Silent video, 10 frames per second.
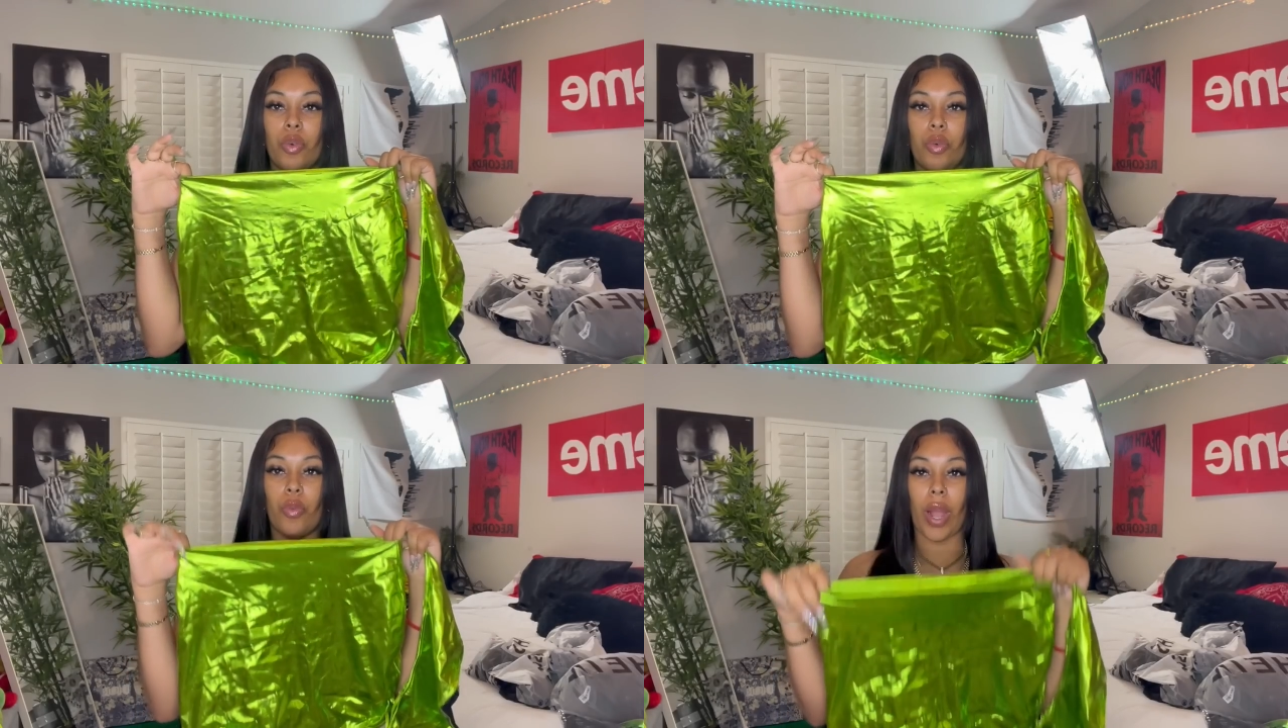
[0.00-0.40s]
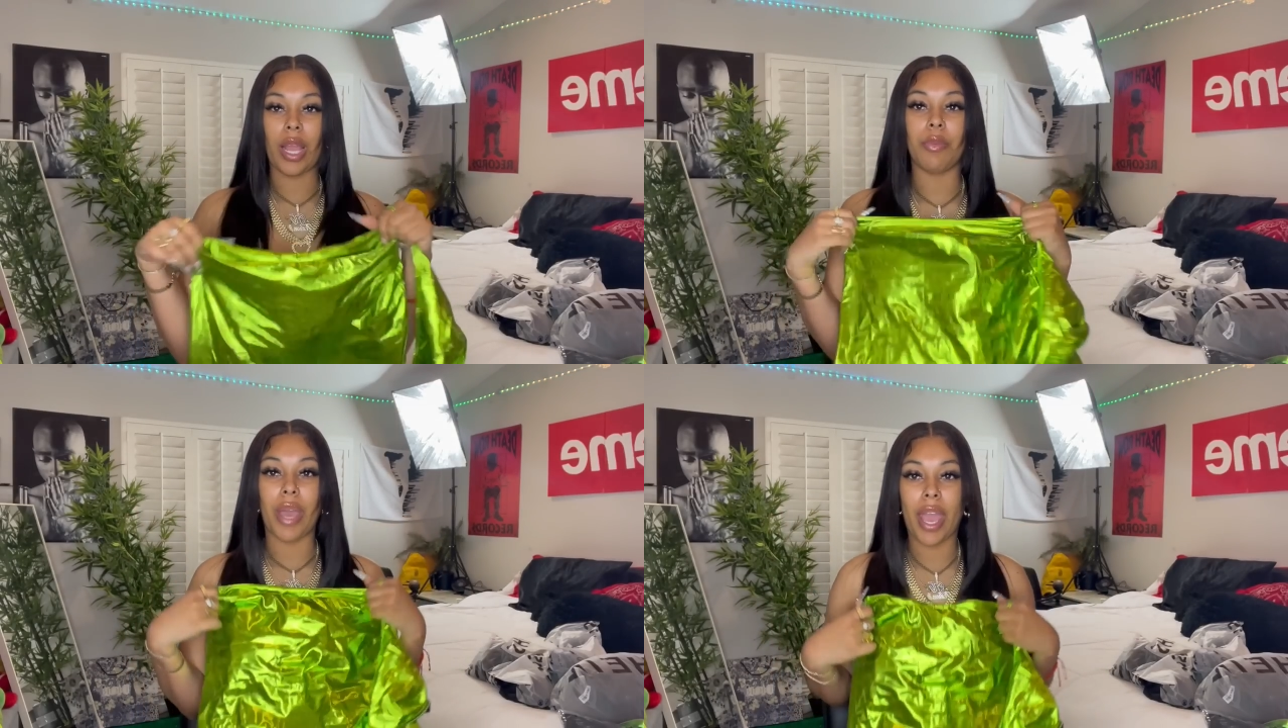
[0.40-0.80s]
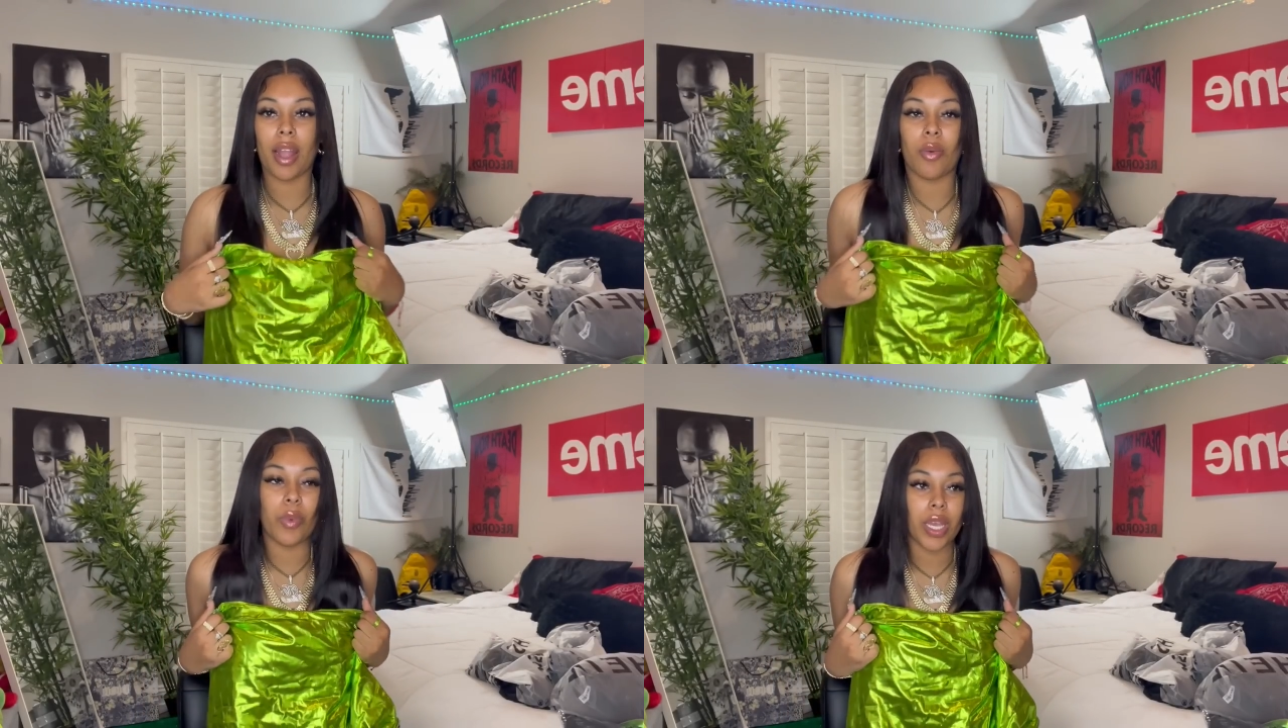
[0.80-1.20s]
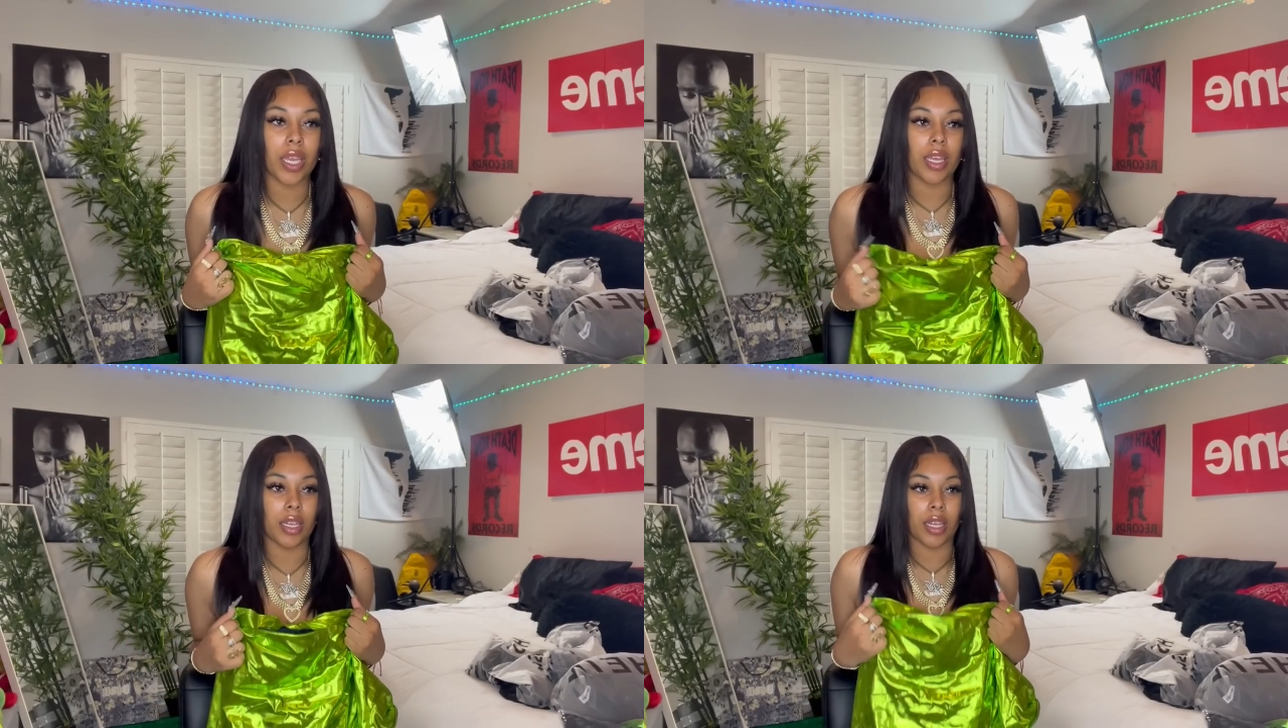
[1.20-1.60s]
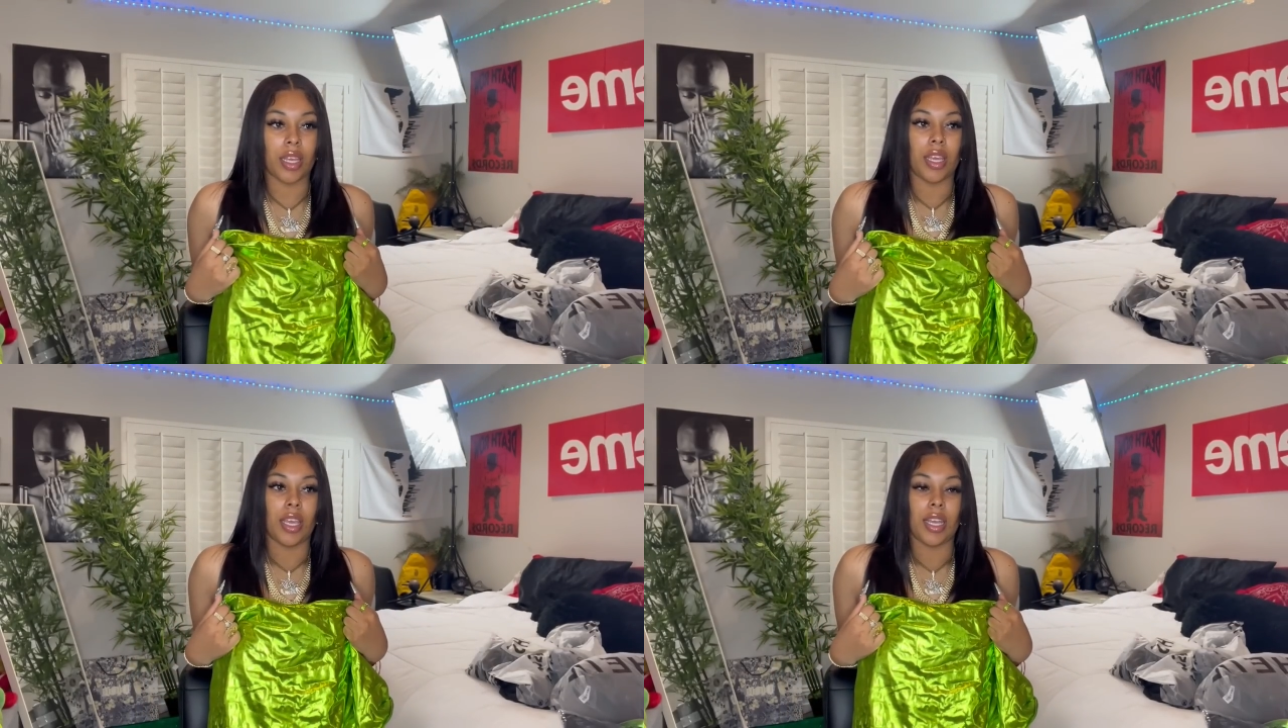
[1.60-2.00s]
way back when
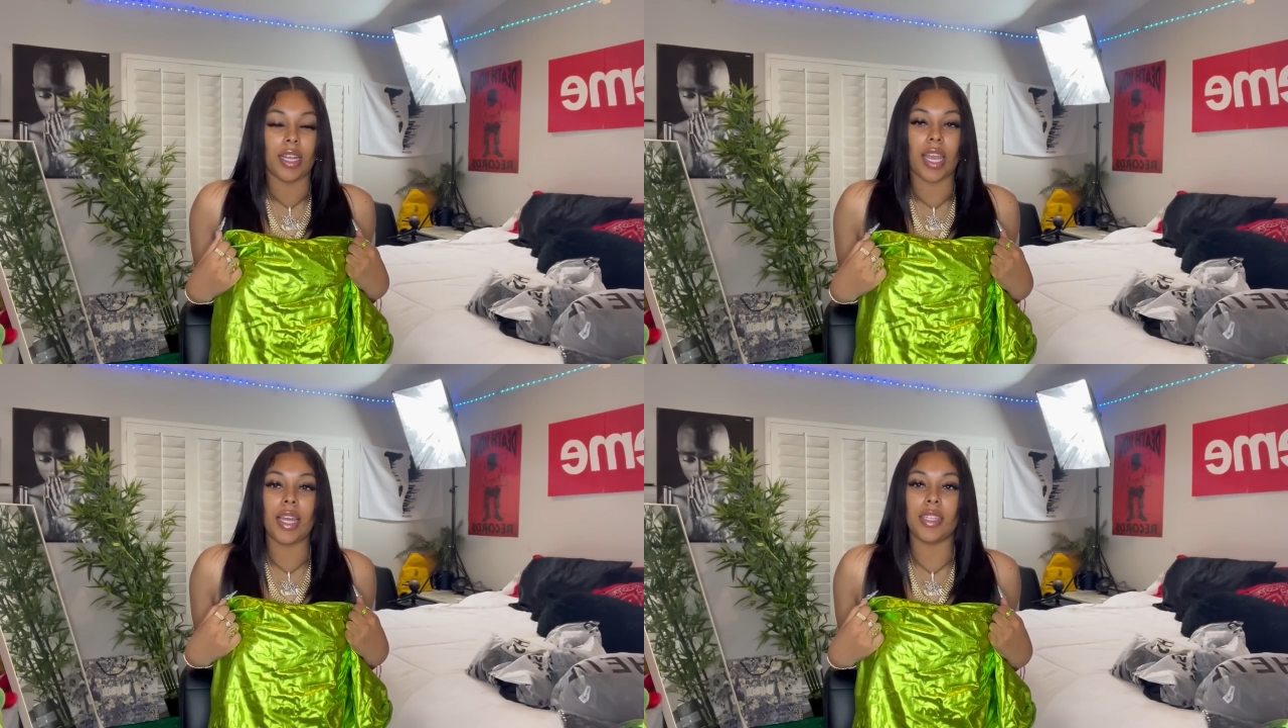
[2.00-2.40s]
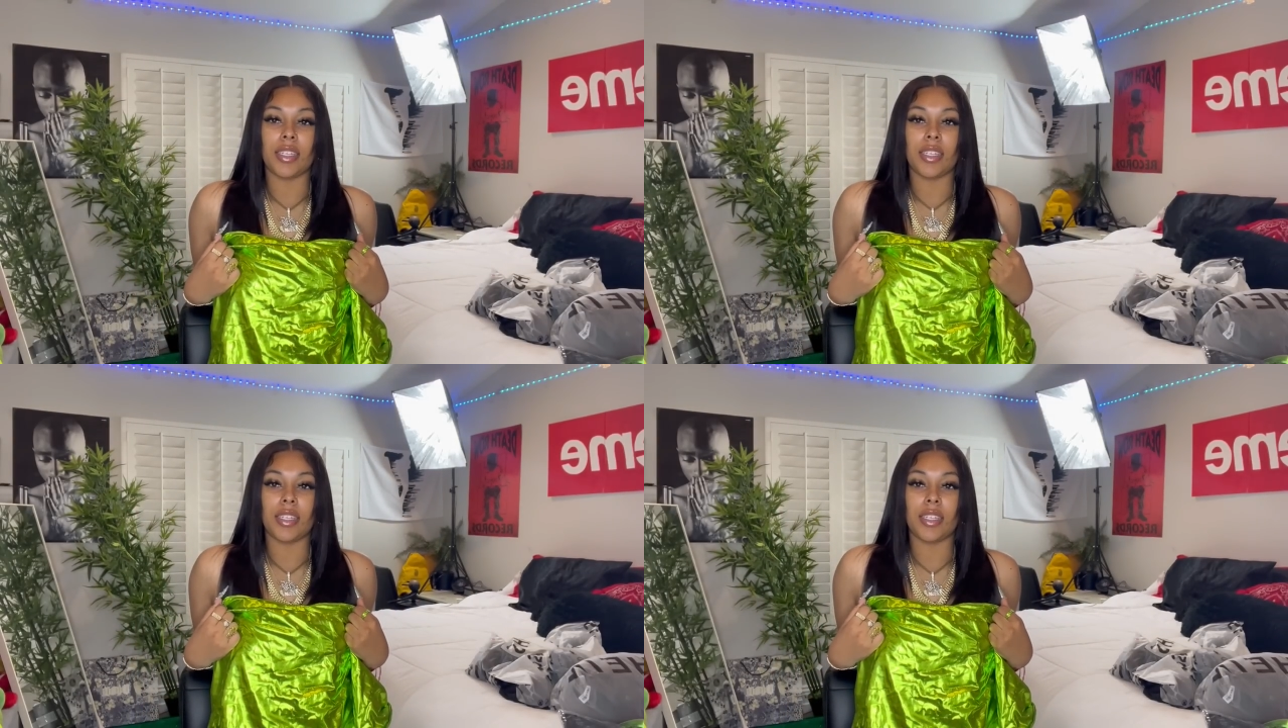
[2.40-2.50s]
Kayla